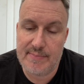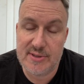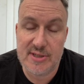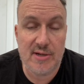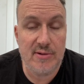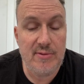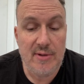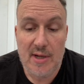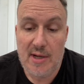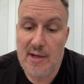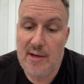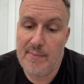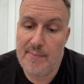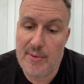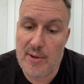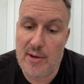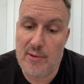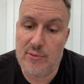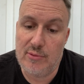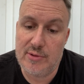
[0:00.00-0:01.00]
so
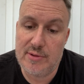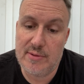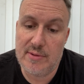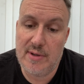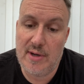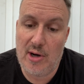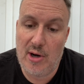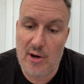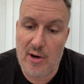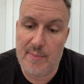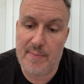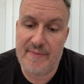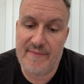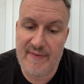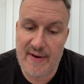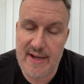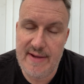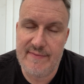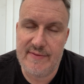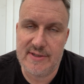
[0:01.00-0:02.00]
bold hop
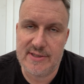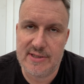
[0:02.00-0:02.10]
flavor.